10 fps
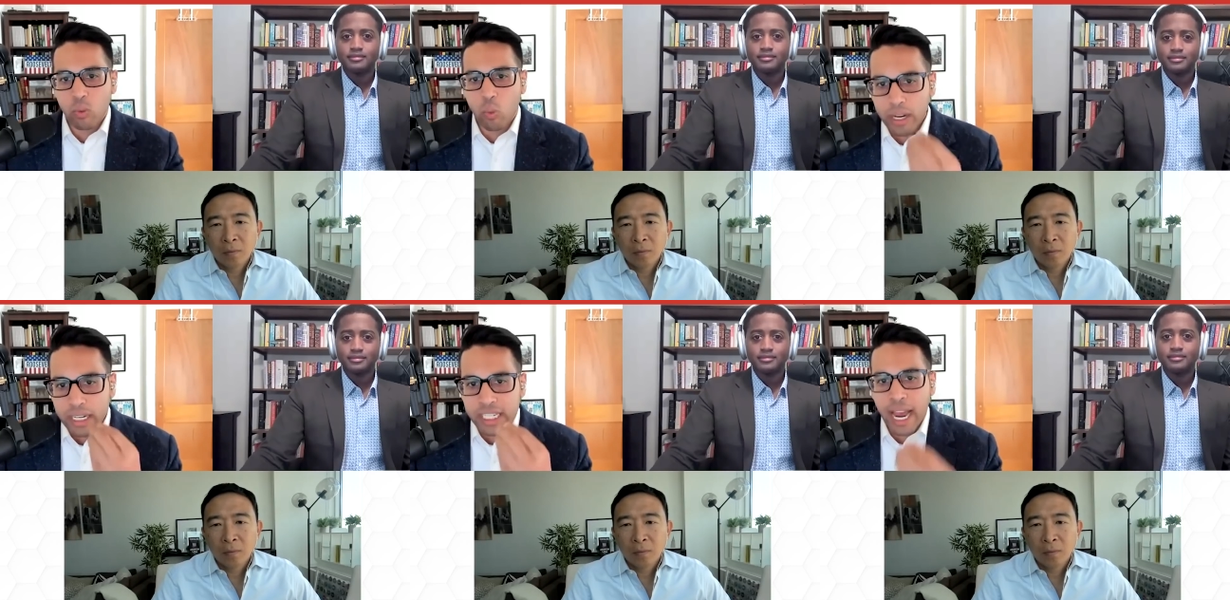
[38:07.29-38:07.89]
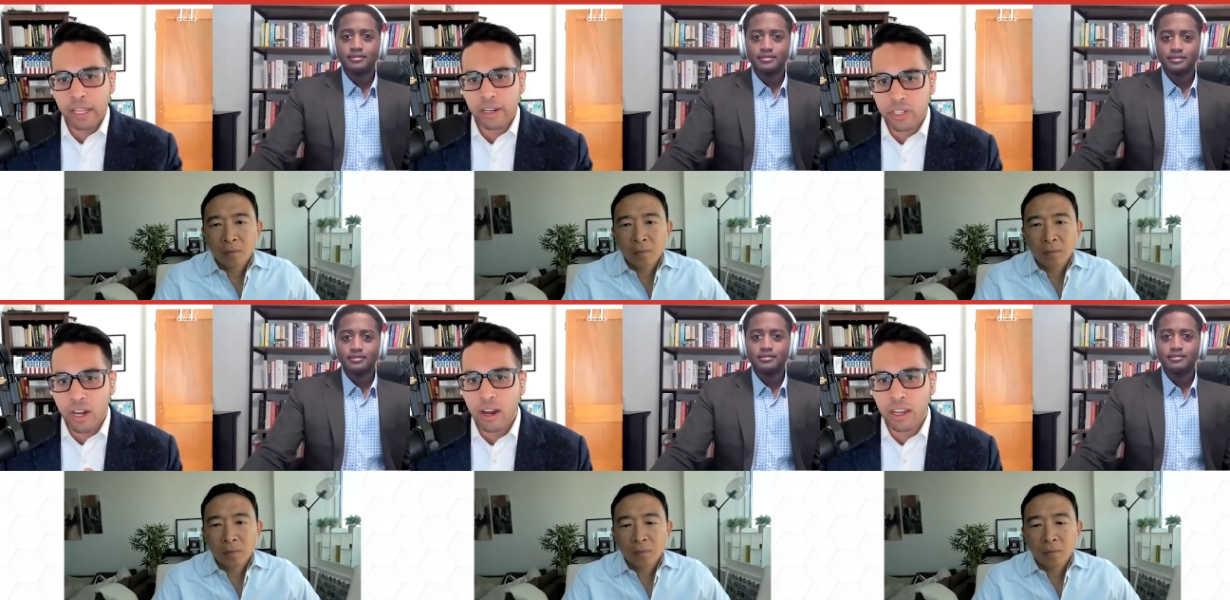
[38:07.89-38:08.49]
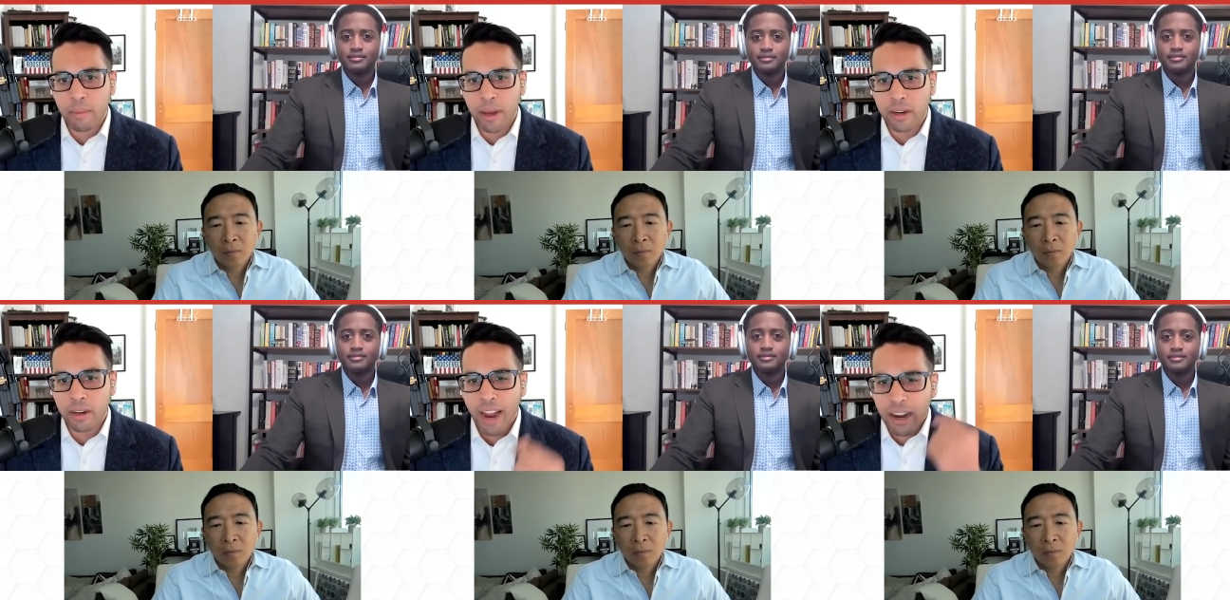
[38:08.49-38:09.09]
Speaker 1: what exactly you're talking about
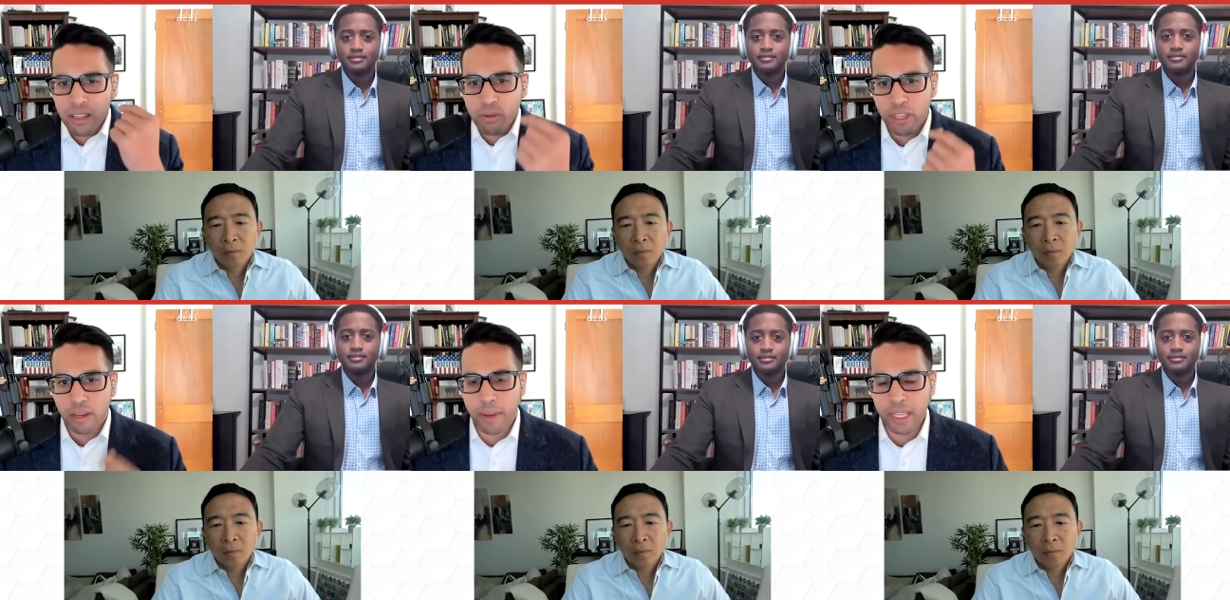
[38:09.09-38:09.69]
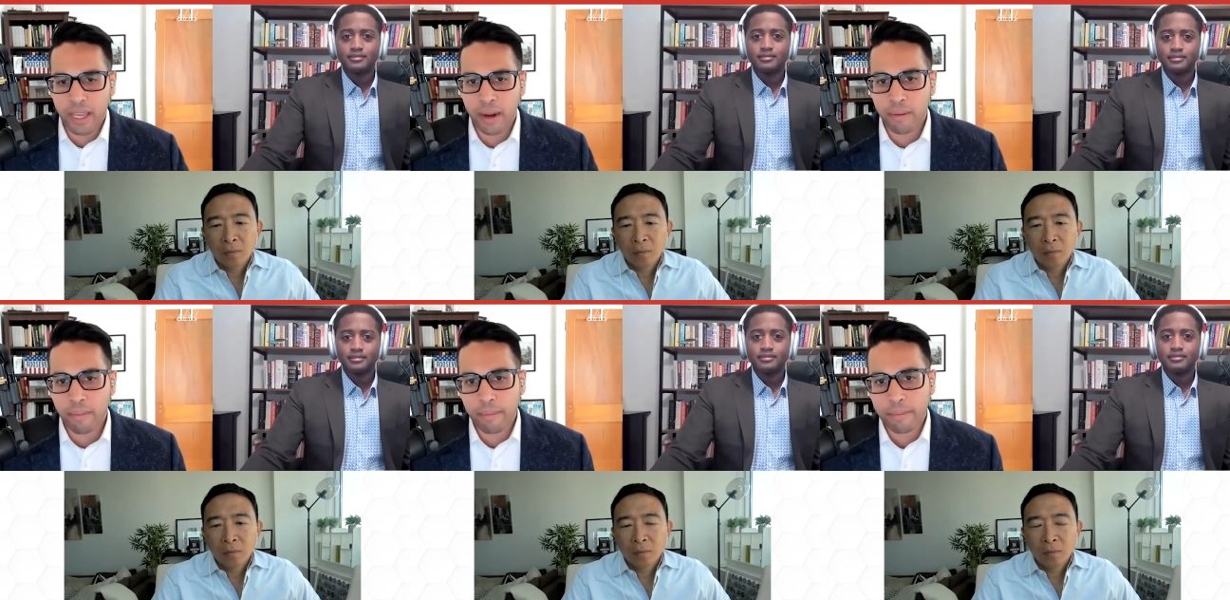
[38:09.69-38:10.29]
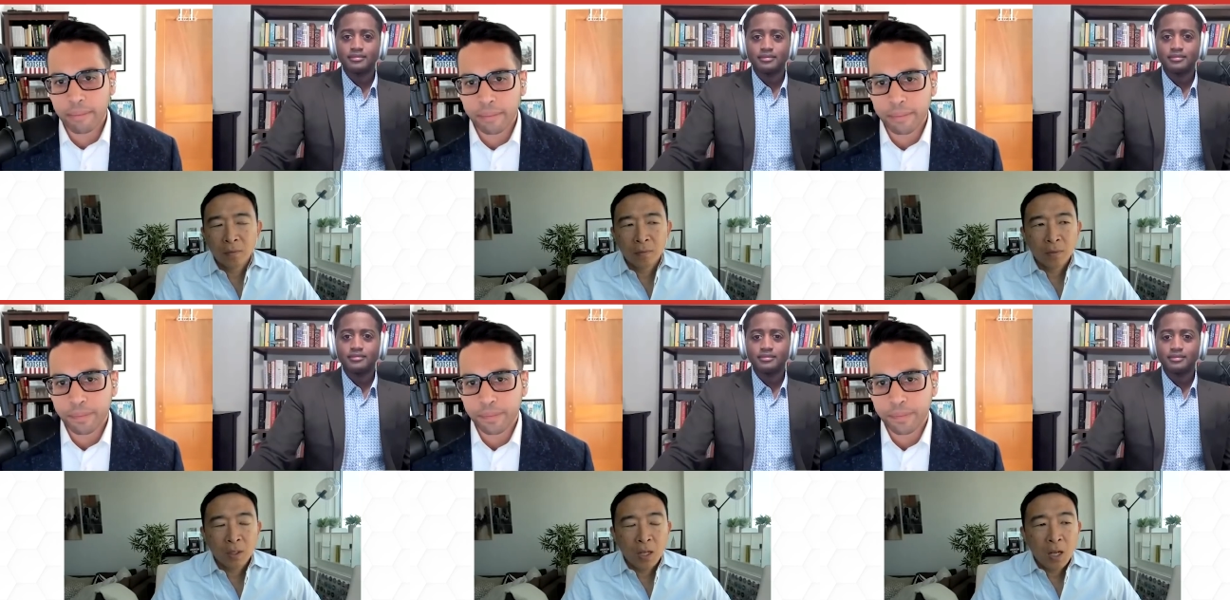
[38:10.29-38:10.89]
here? How do you think about that?
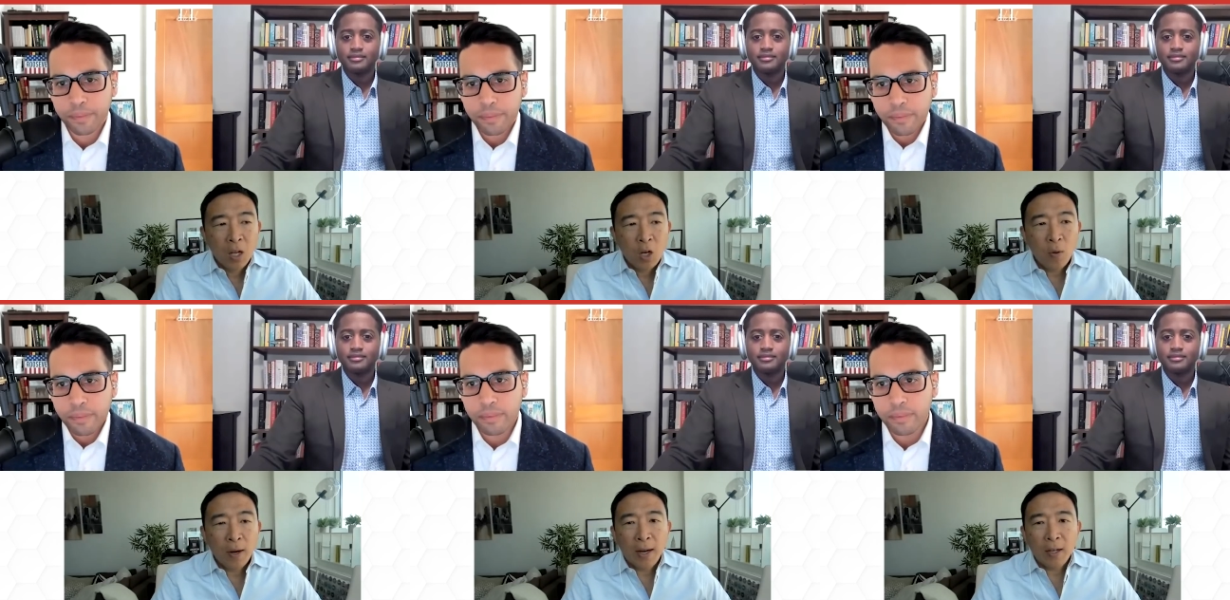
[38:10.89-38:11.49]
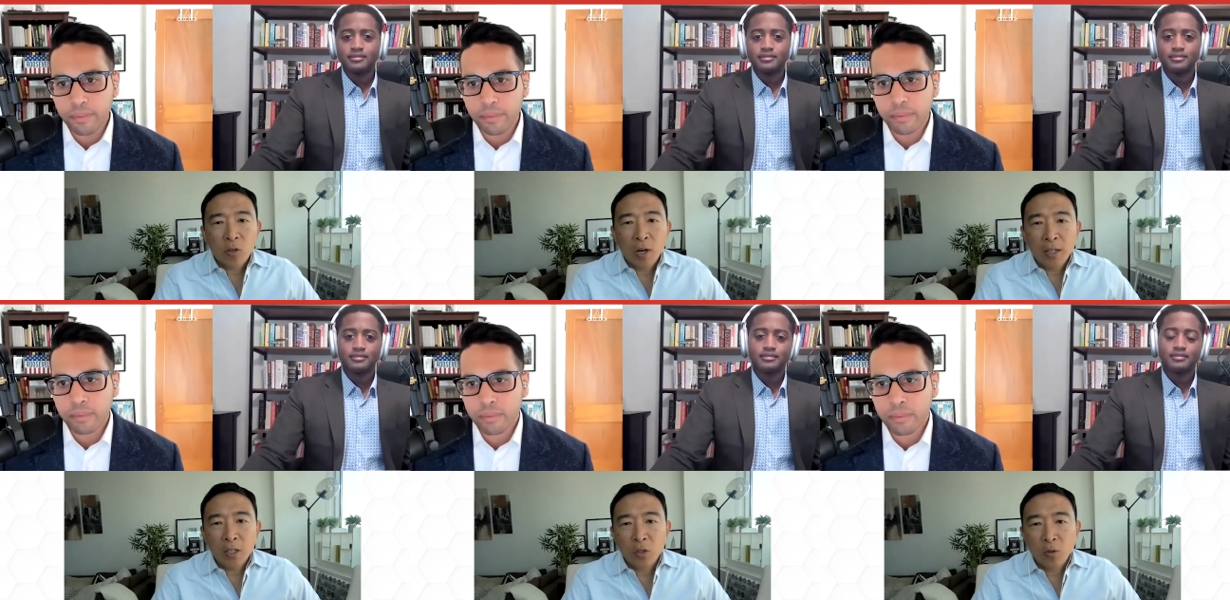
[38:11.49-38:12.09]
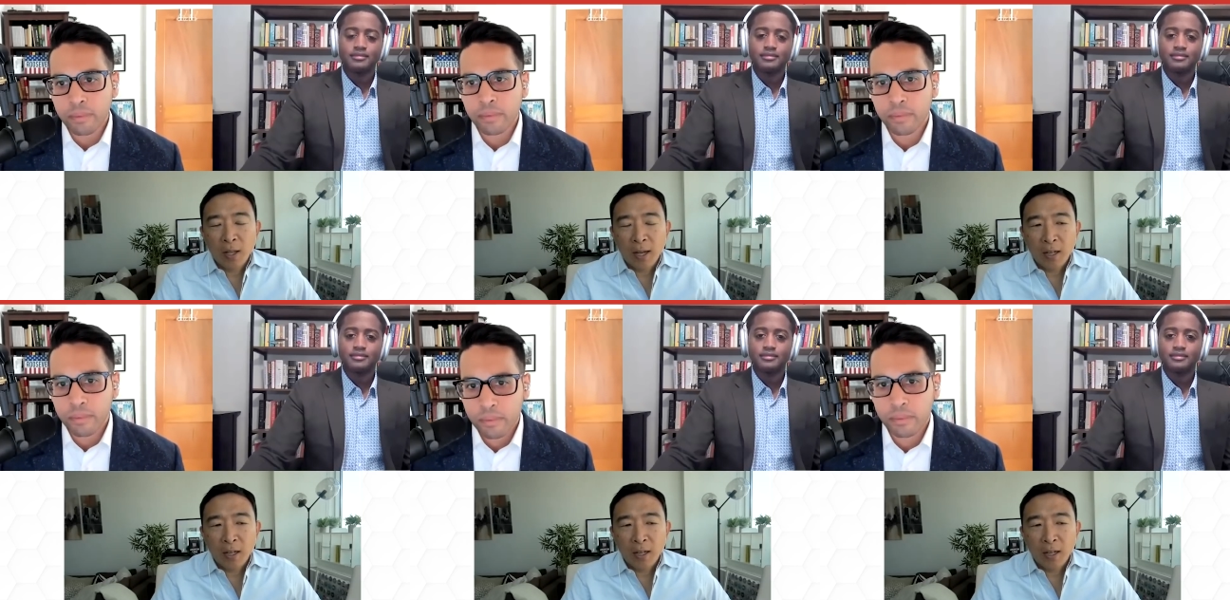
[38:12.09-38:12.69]
Speaker 2: No, I, I tried to do
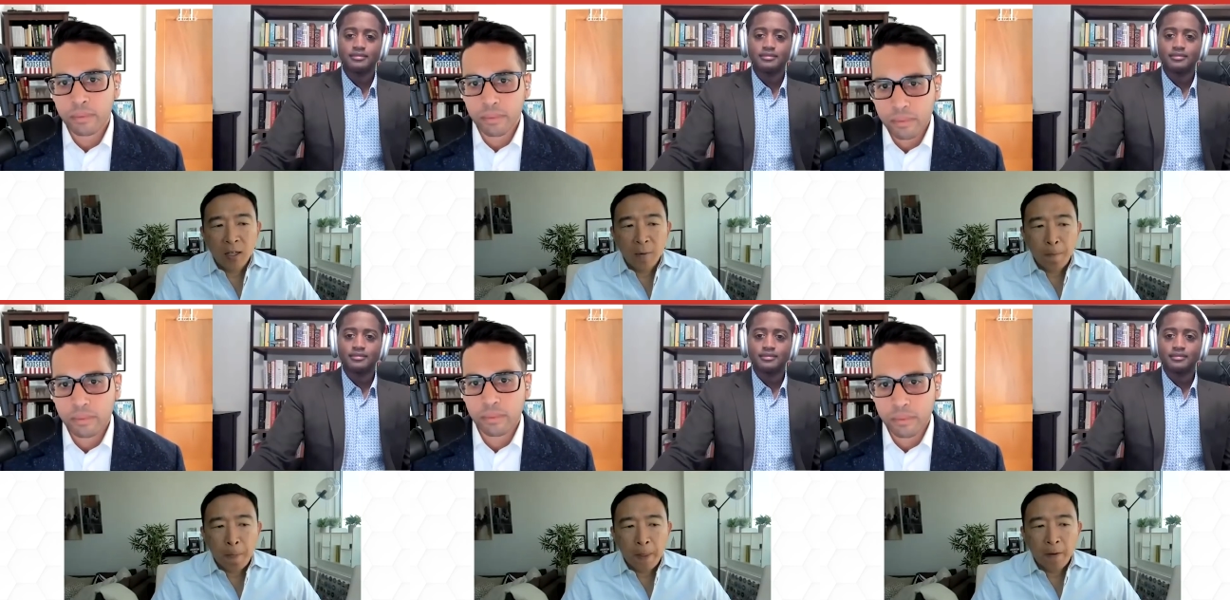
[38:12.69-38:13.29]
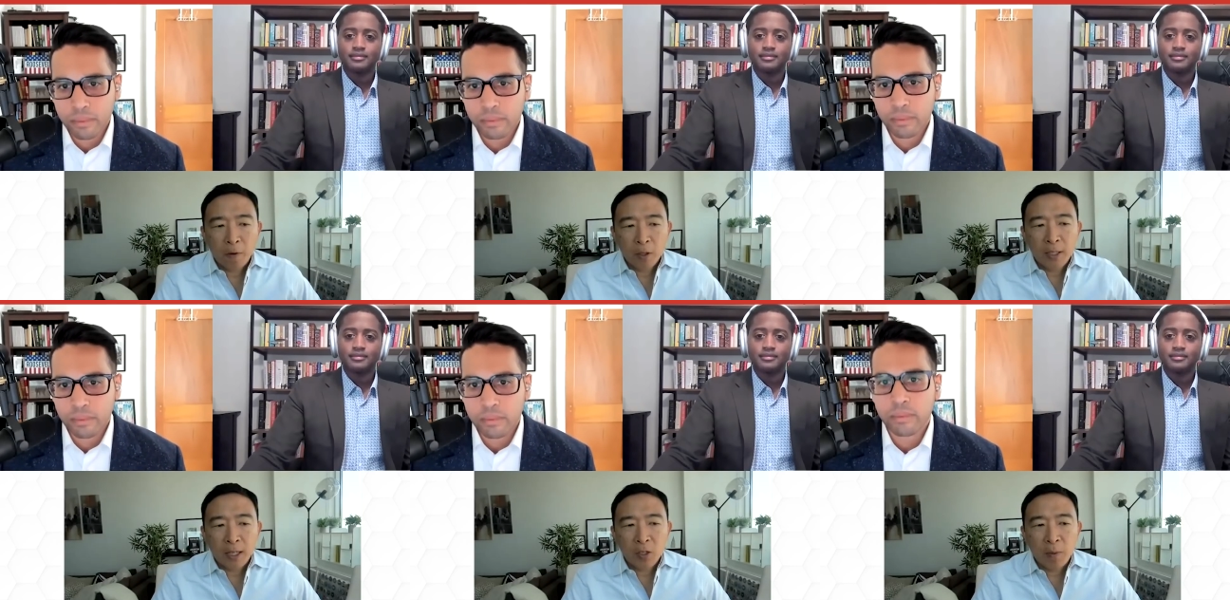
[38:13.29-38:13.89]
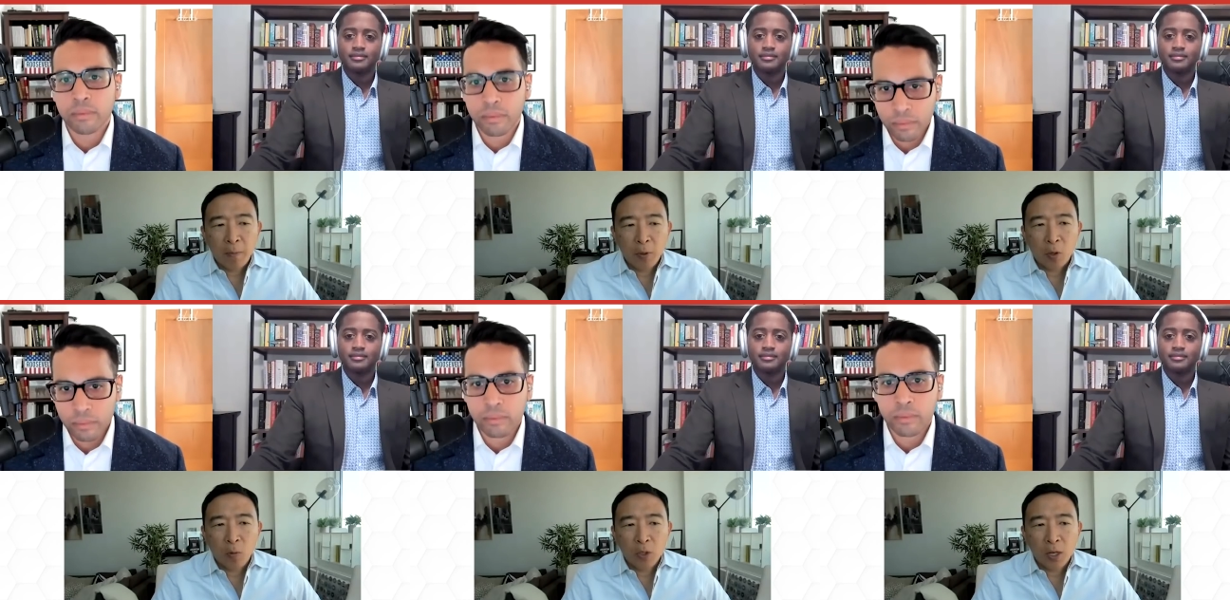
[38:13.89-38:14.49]
that in the first section of my
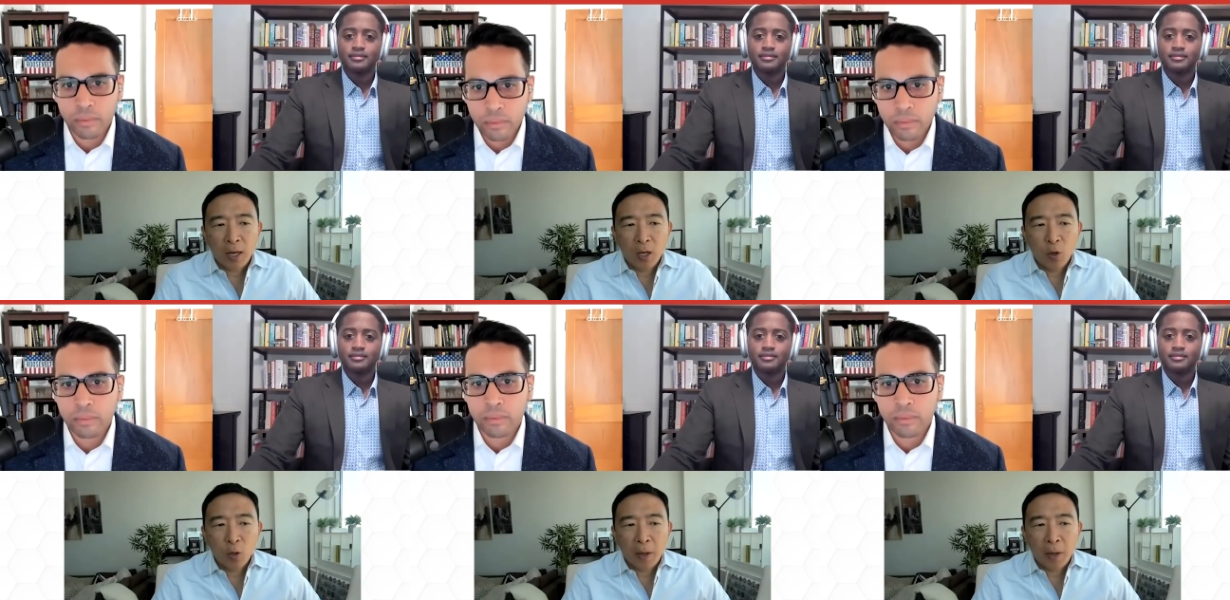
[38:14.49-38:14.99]
book, which I know you